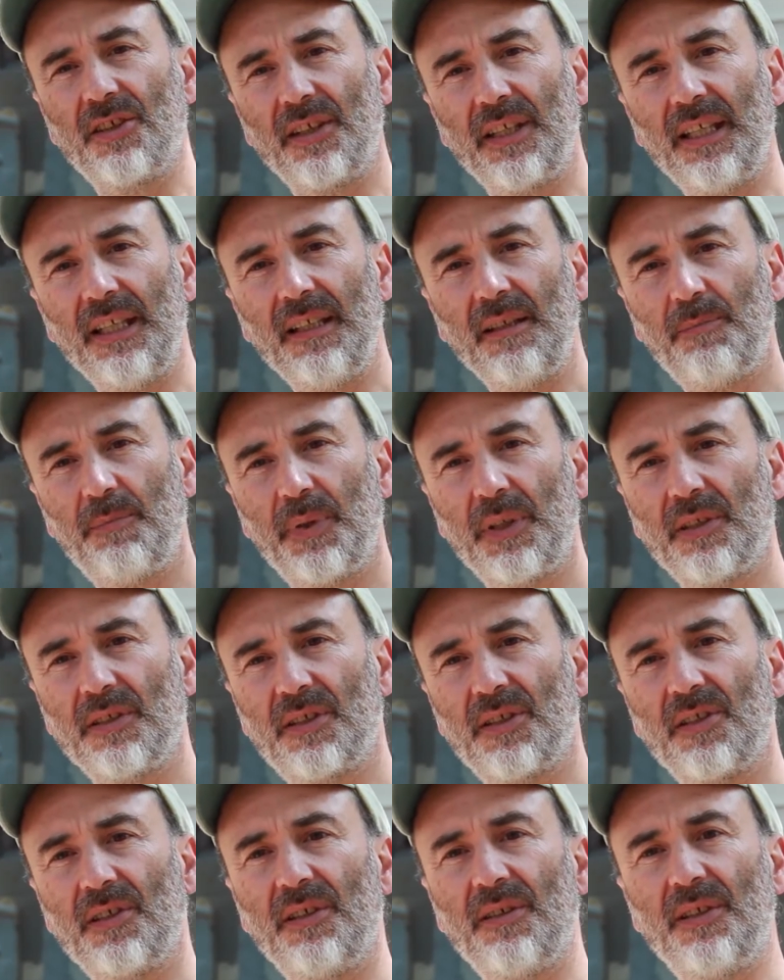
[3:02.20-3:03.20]
or heat because
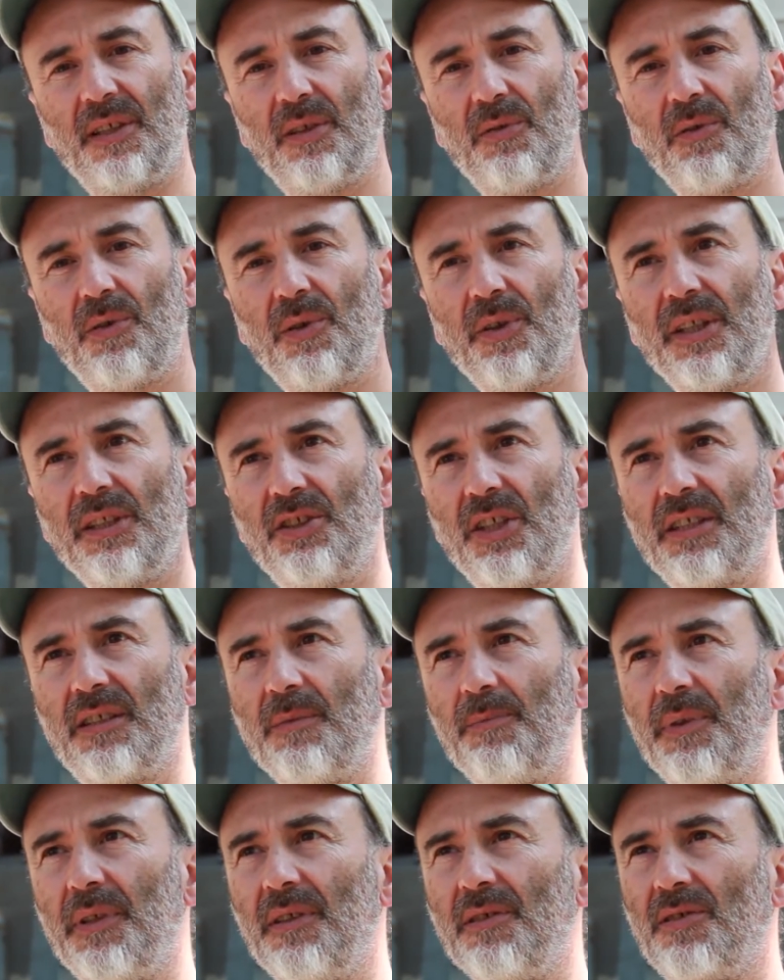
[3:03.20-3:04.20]
all the
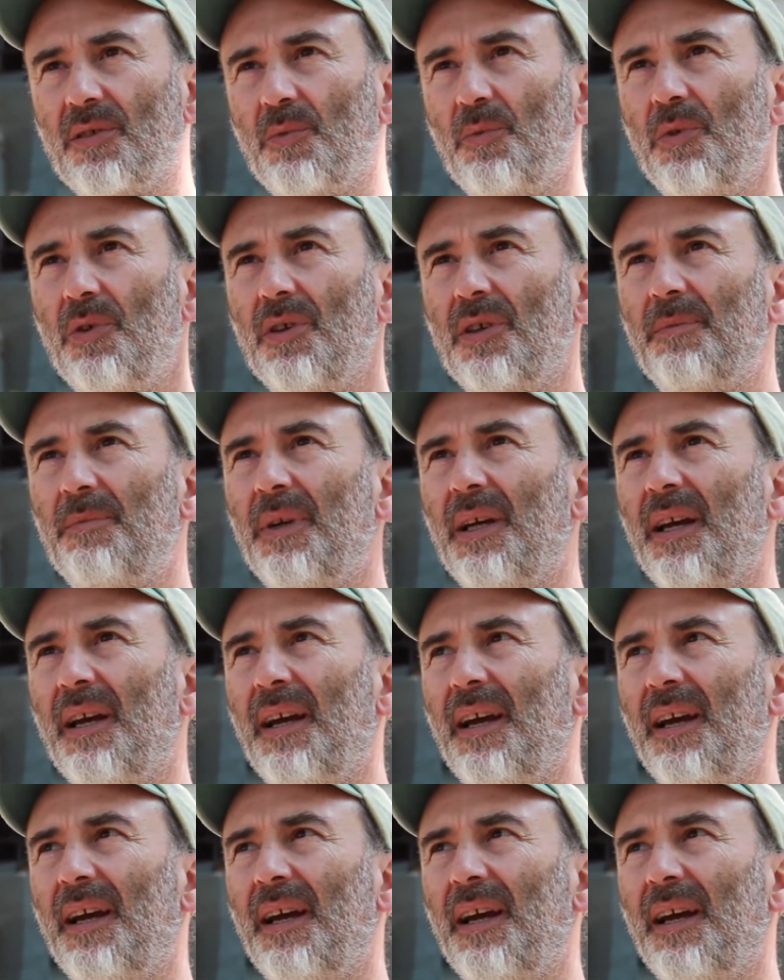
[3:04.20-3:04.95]
adjacent buildings are warm.